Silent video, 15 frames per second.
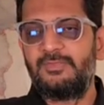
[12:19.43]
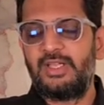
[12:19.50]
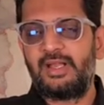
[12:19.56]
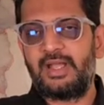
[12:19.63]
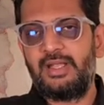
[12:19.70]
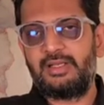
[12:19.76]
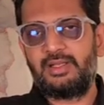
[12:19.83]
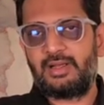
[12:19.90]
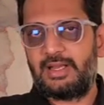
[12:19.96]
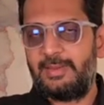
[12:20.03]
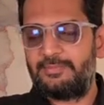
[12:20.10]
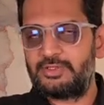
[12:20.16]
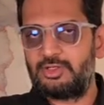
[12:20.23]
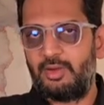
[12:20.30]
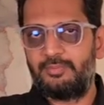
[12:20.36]
greater
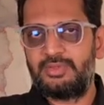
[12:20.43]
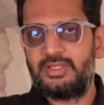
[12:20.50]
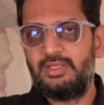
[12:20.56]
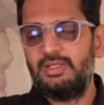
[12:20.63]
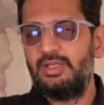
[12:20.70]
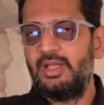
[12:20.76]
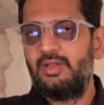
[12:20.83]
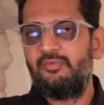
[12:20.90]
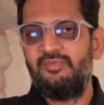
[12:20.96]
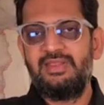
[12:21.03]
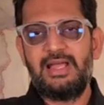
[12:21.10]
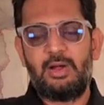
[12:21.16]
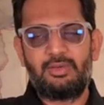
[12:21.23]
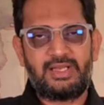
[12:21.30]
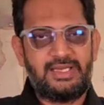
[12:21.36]
absorption
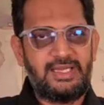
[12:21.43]
without